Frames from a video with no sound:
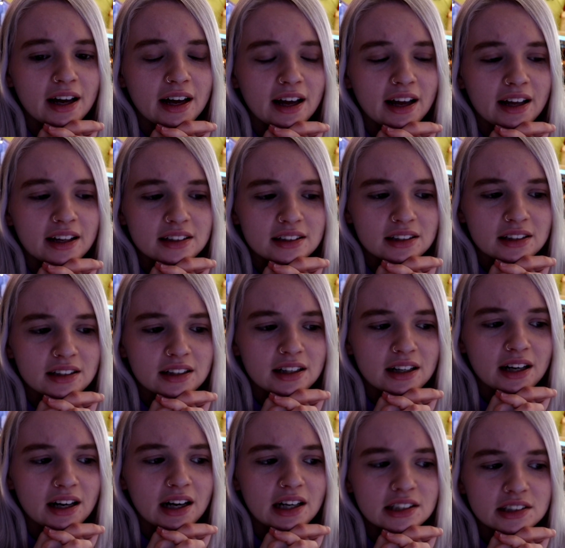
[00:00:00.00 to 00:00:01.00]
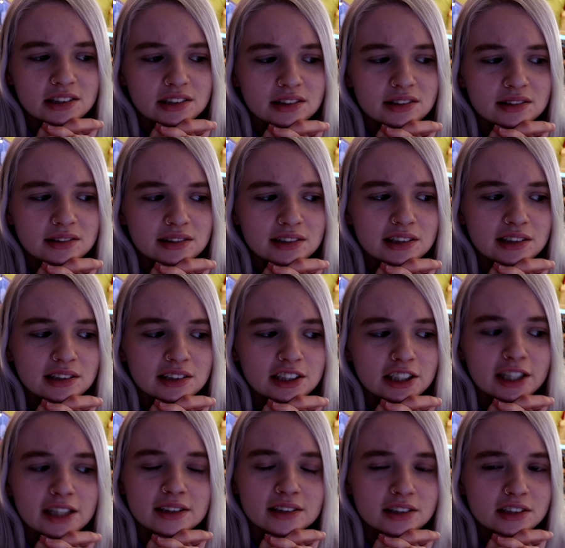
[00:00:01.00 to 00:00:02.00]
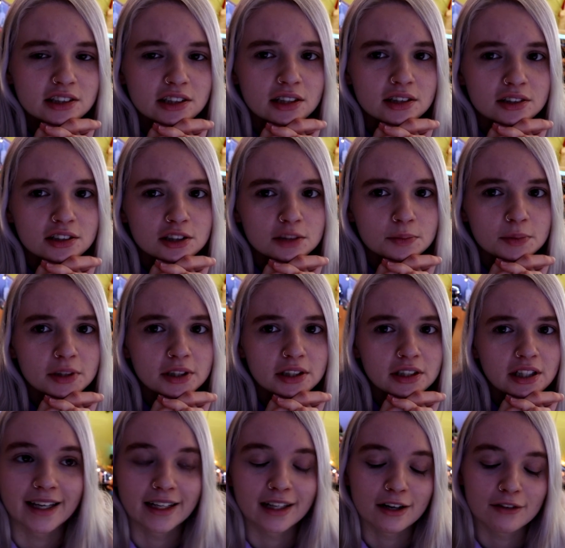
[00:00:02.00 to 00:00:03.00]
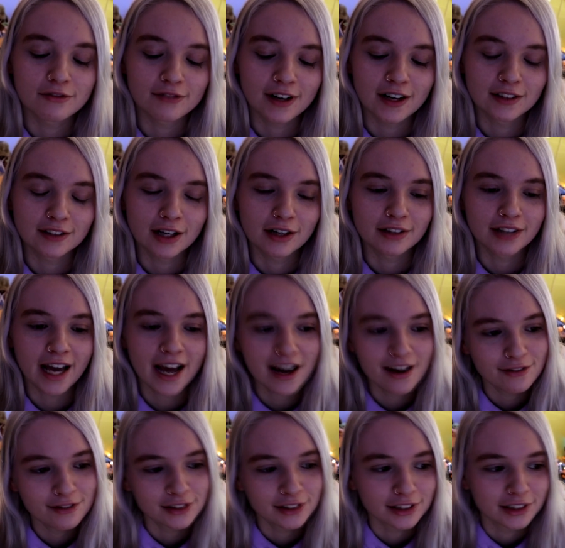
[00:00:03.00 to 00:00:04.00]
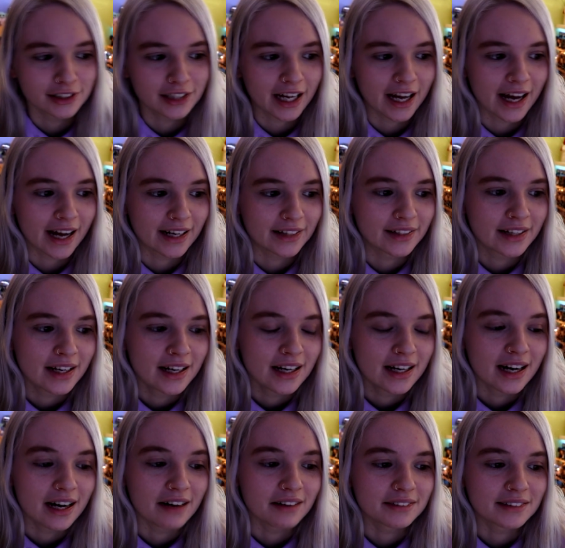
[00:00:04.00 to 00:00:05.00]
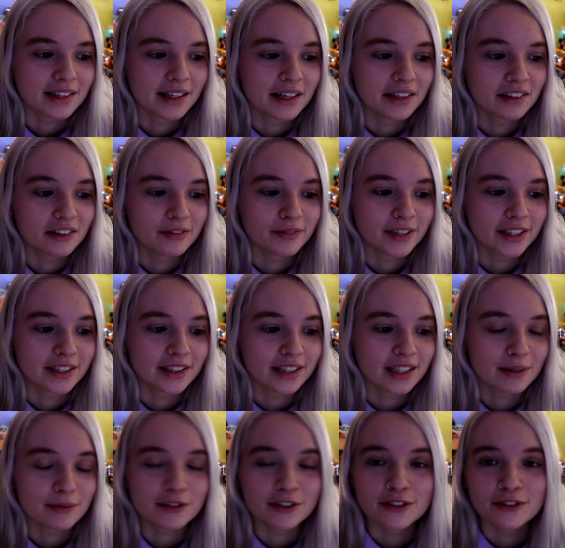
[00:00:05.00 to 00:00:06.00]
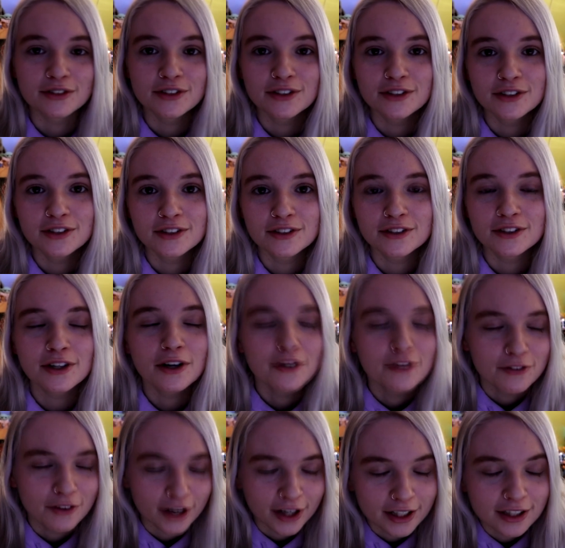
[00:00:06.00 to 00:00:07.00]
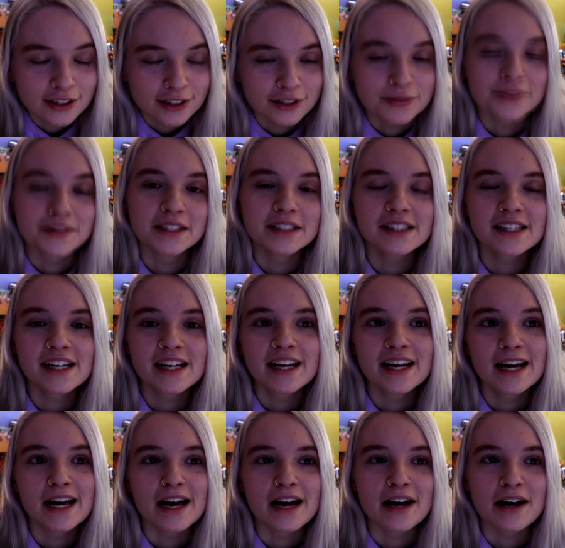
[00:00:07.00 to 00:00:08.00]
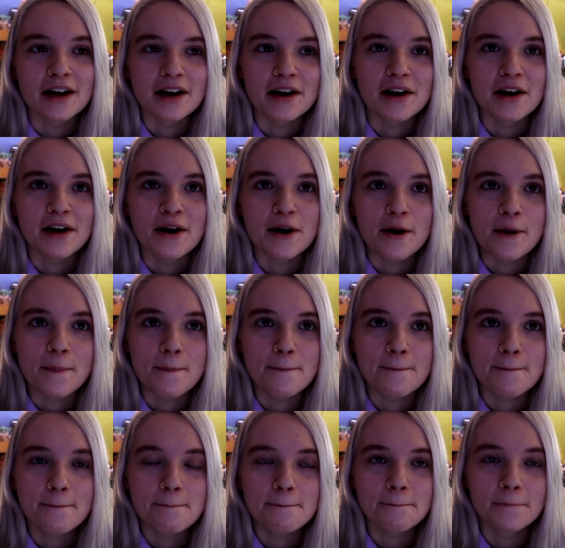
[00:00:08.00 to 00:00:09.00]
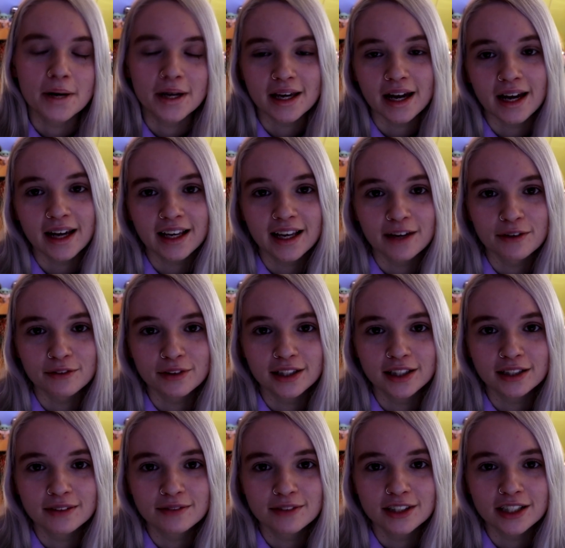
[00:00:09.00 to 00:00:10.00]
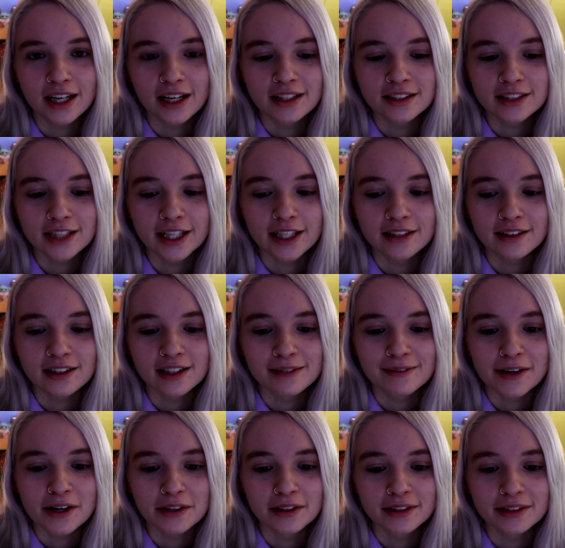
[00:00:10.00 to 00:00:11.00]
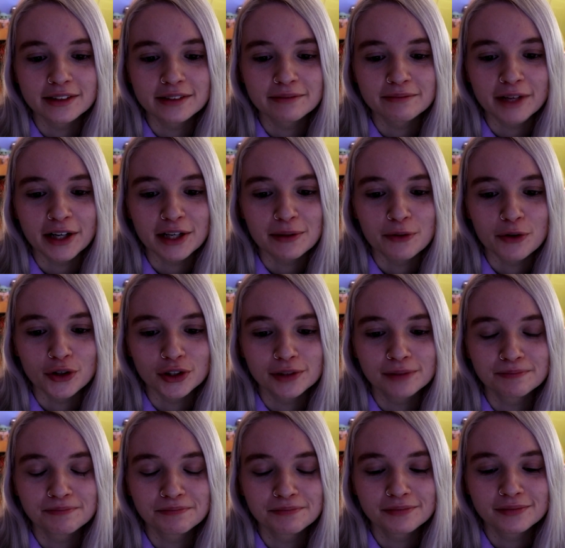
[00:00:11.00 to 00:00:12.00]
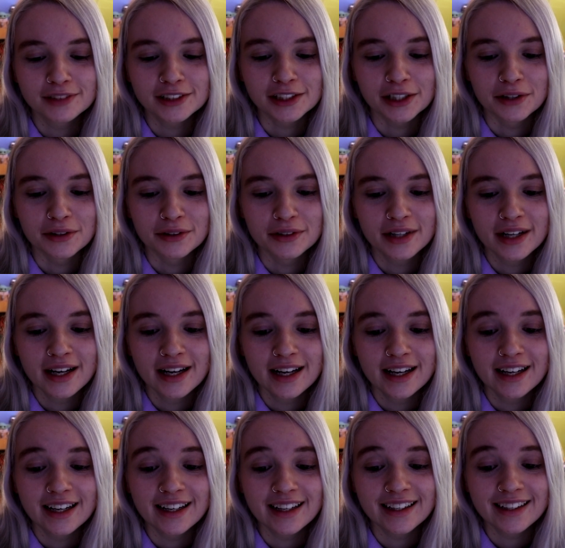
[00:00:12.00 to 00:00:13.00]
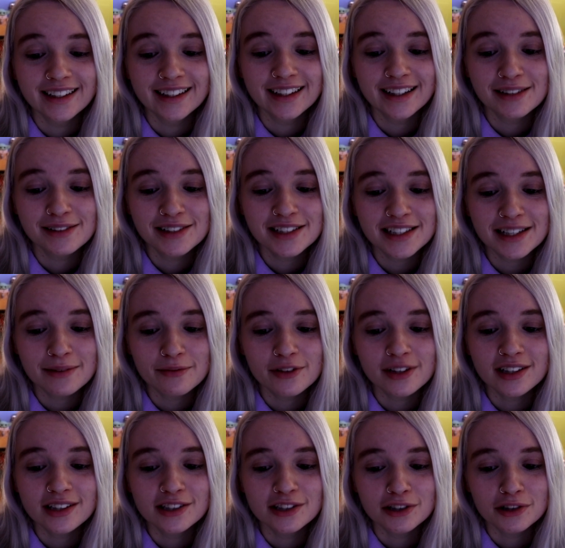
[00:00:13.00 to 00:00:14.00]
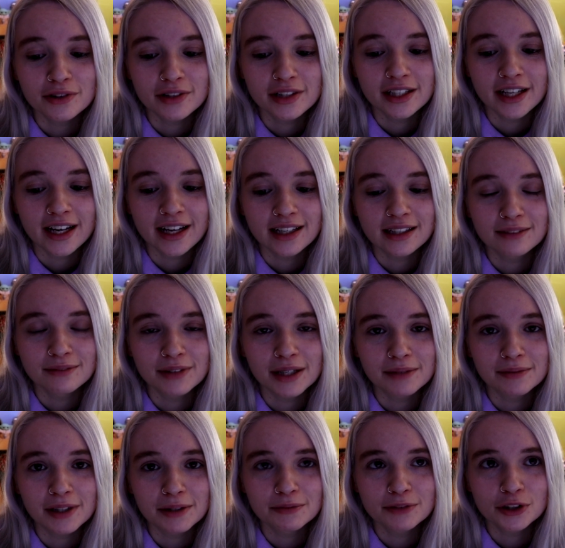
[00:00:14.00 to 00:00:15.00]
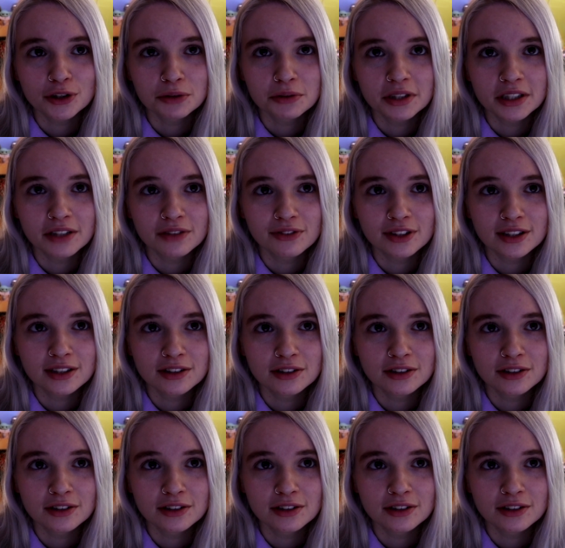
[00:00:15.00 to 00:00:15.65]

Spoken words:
and I just didn't check the shutter speed and I found out after and I was like, oh my god, I'm so fucking stupid. But yeah, I can't really change anything about it anymore. So I want to say I'm really sorry and I'm sorry if